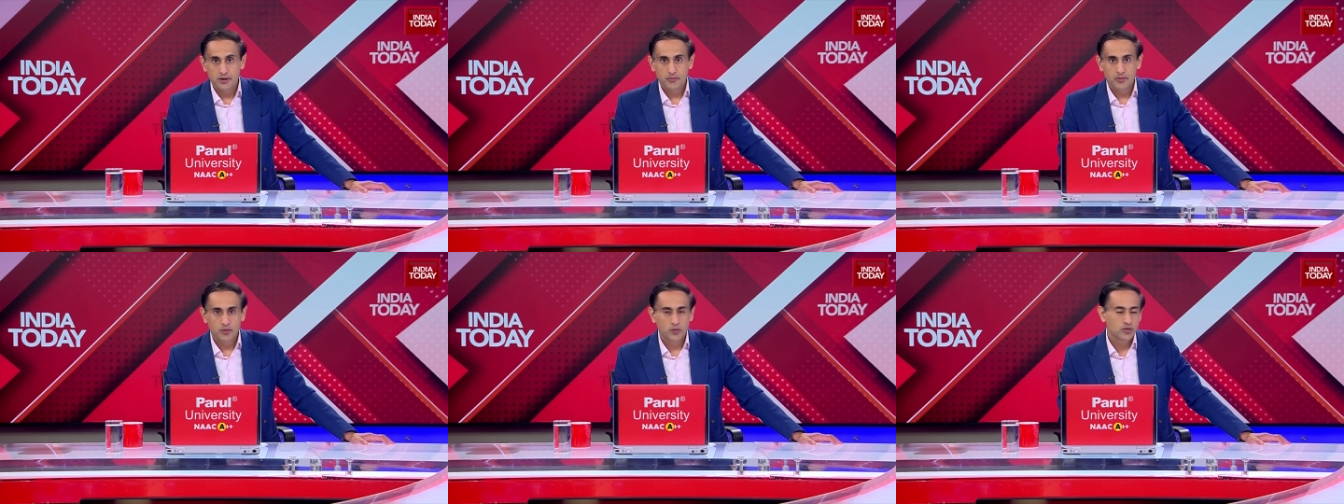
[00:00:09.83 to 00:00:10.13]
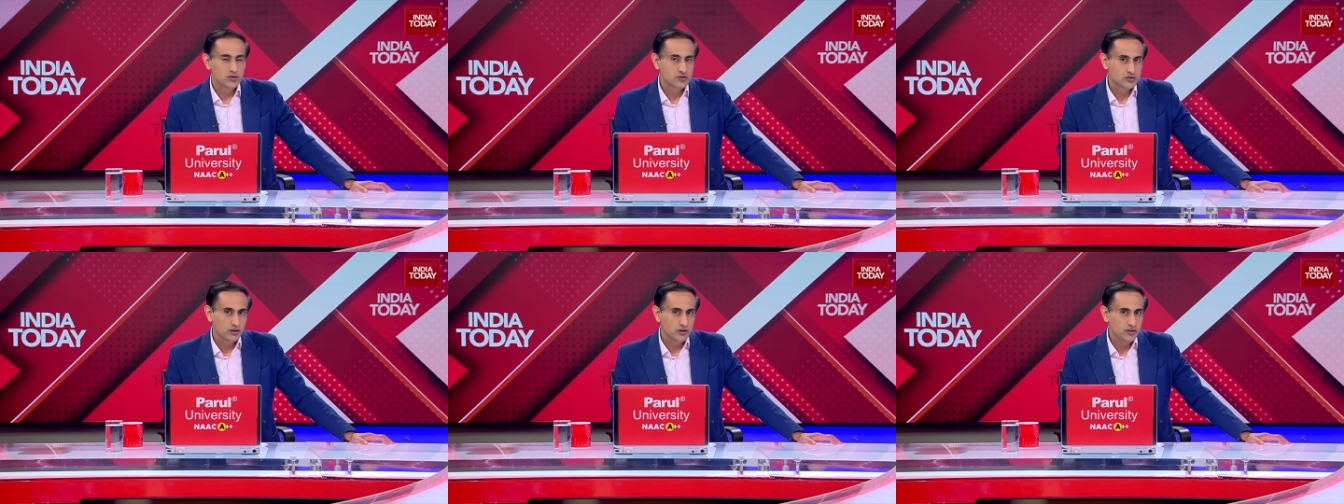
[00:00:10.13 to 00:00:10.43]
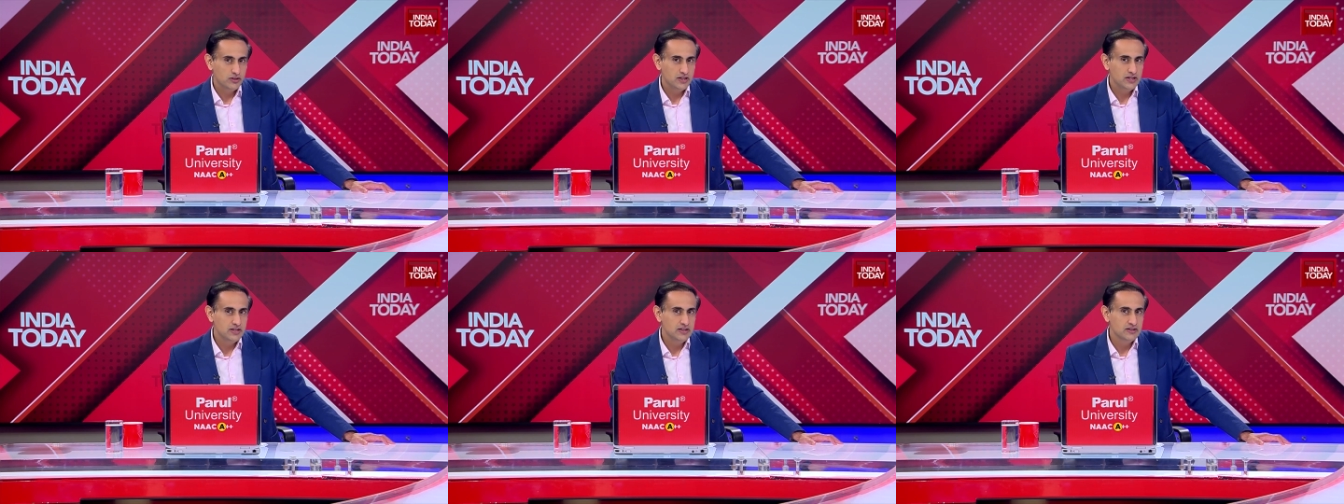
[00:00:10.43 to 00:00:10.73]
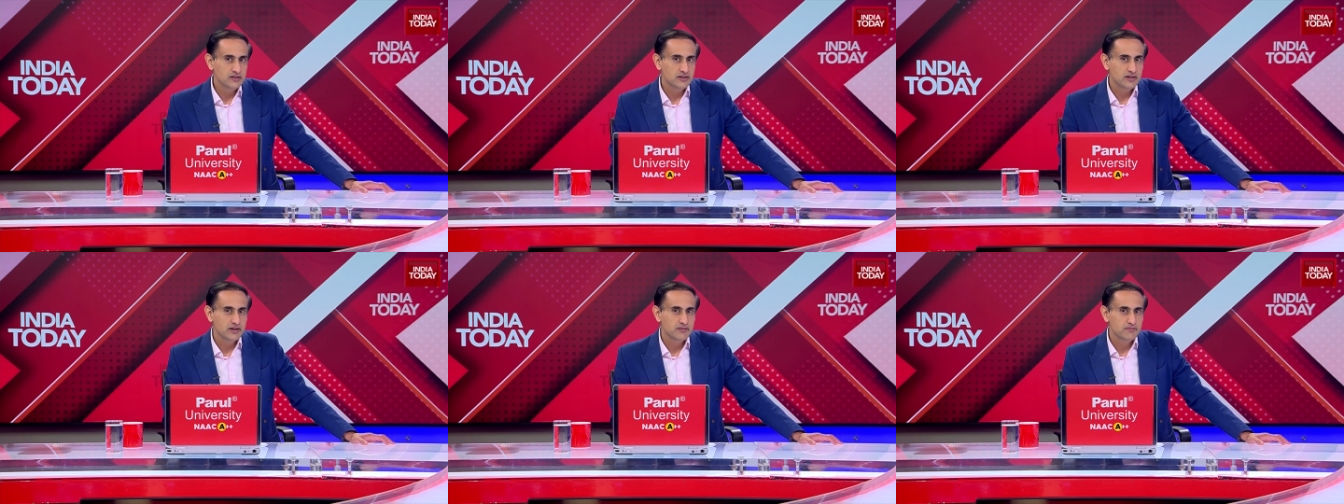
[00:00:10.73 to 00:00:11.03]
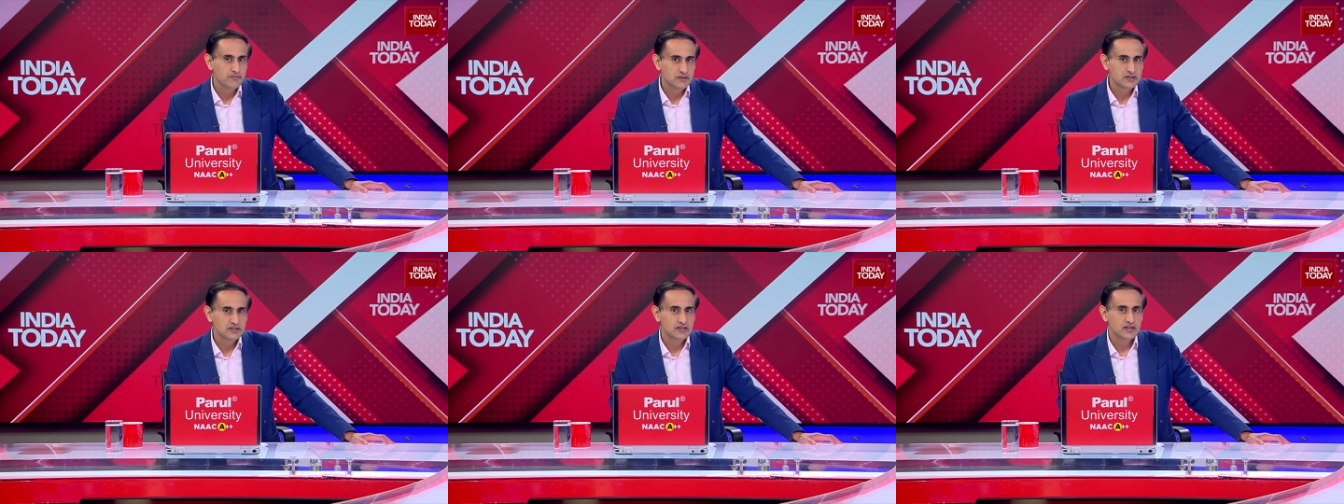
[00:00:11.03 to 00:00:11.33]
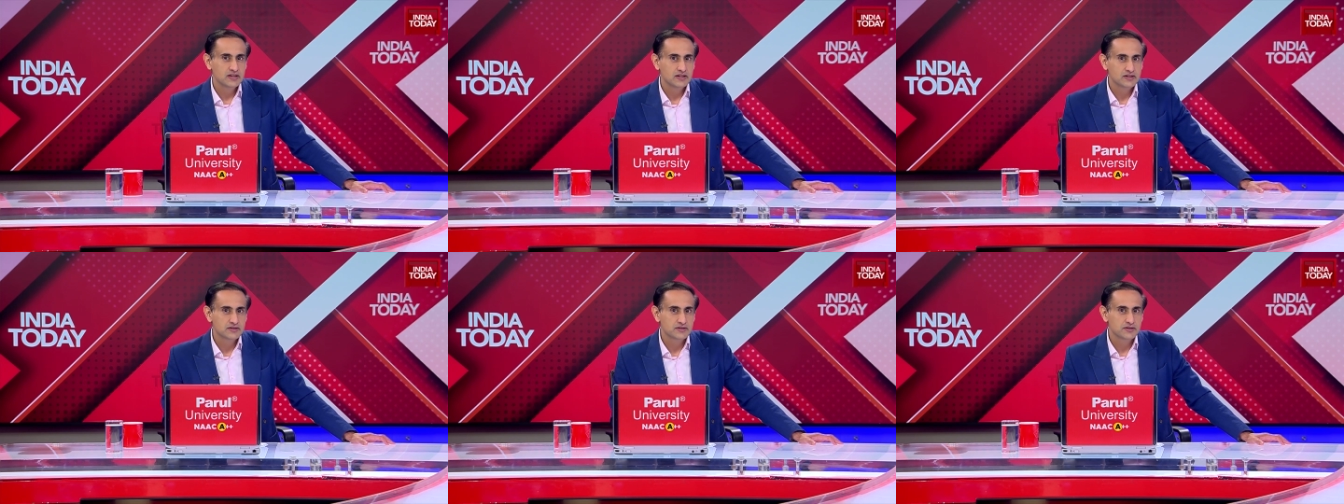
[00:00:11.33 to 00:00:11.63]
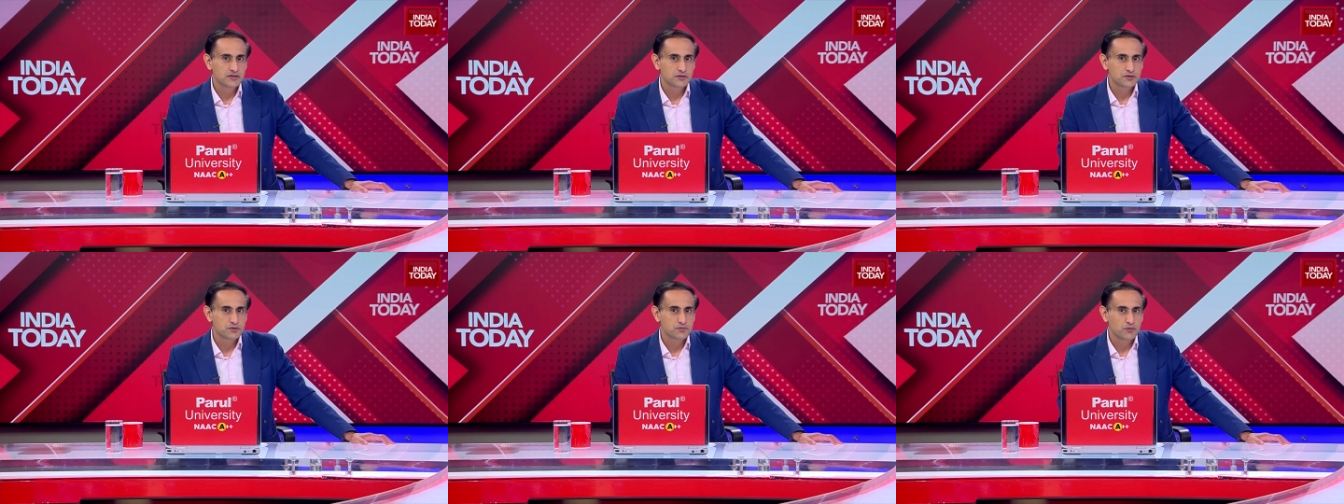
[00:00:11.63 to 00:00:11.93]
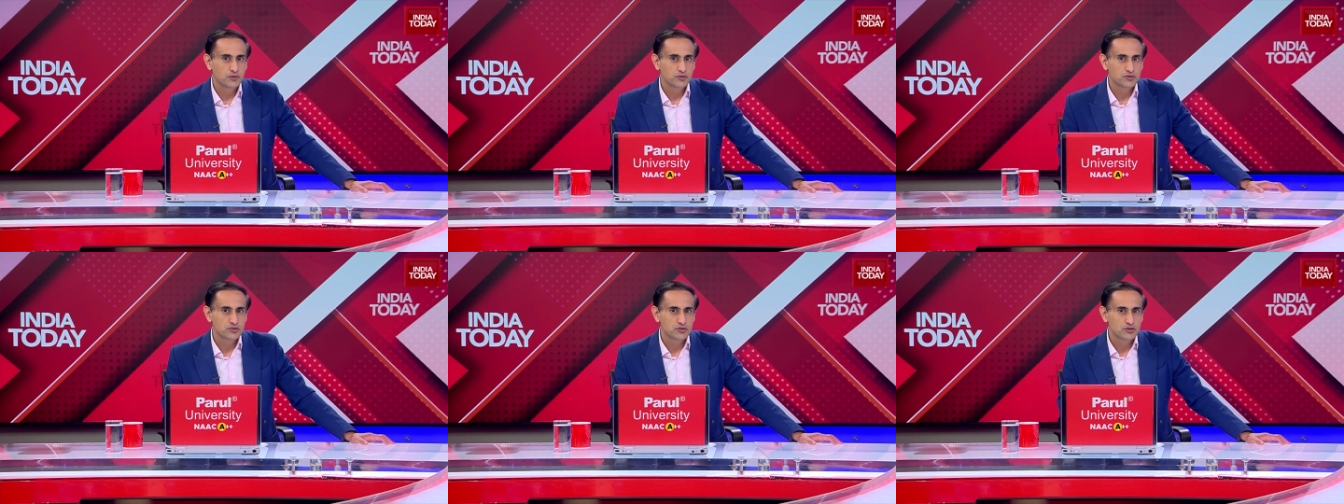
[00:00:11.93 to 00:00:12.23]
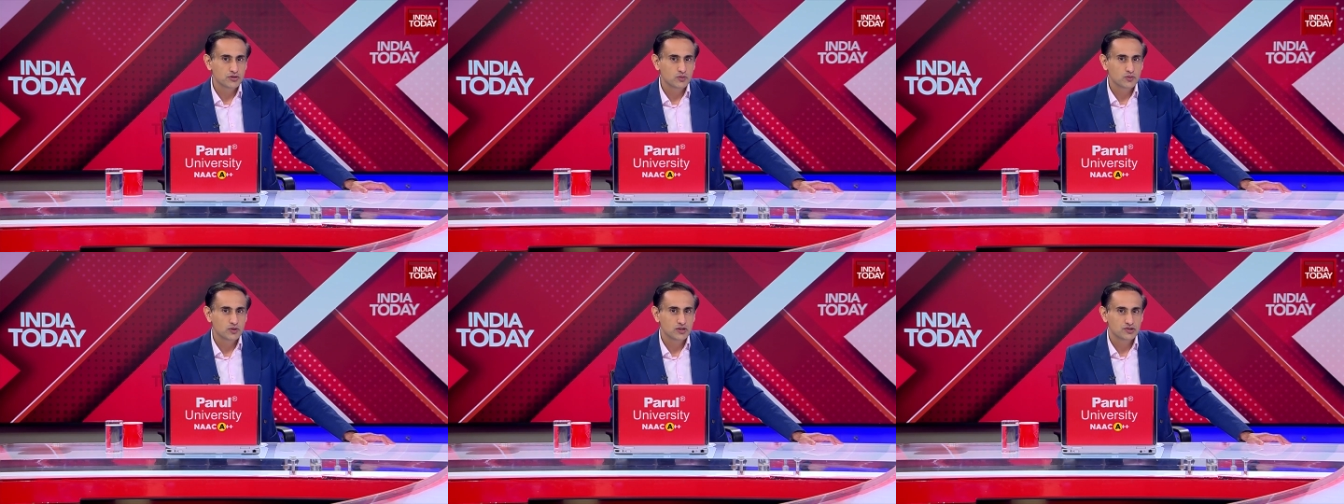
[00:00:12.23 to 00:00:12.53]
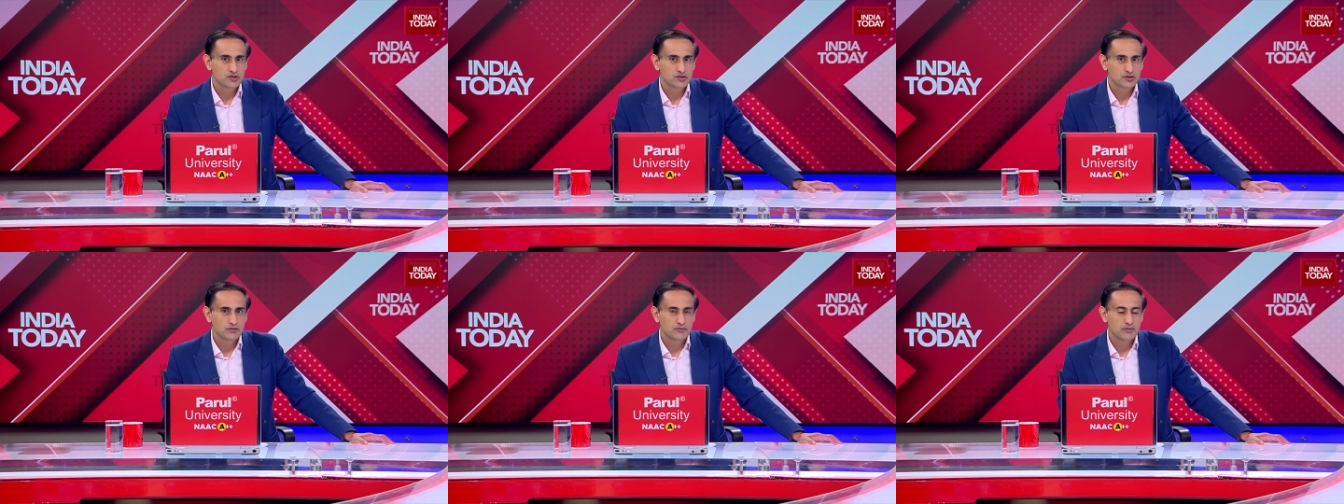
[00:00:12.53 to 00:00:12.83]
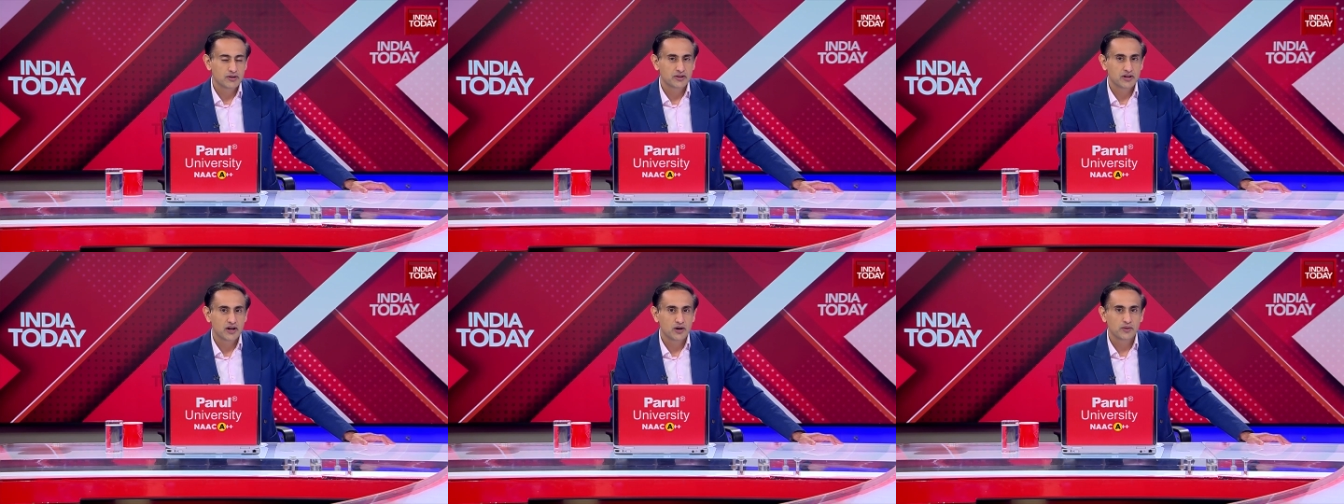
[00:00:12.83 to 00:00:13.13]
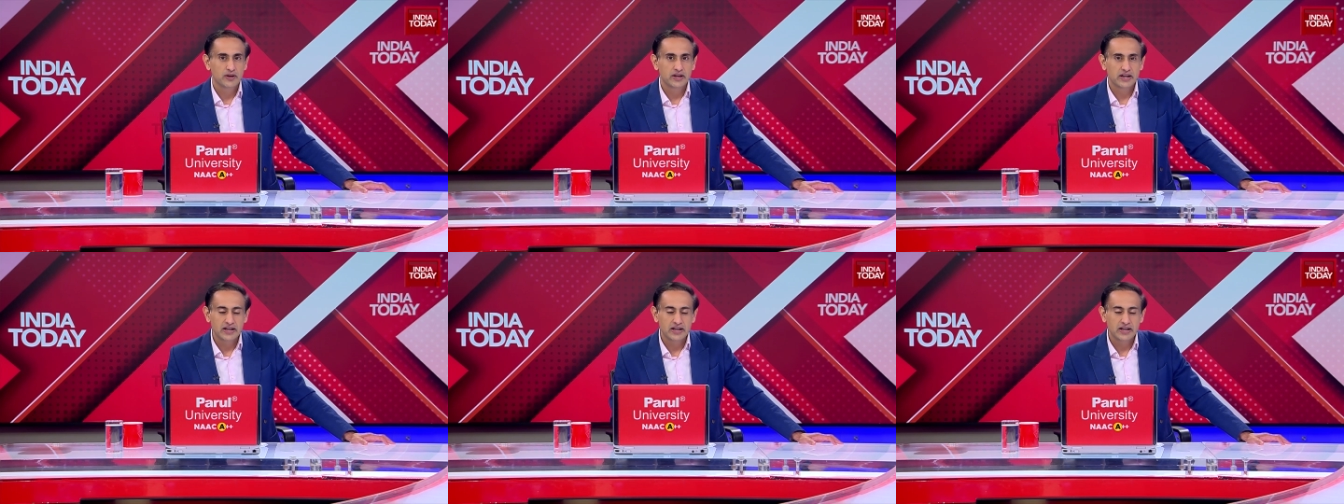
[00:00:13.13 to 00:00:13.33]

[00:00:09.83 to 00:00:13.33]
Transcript: But what's got the internet buzzing is her response to the question about how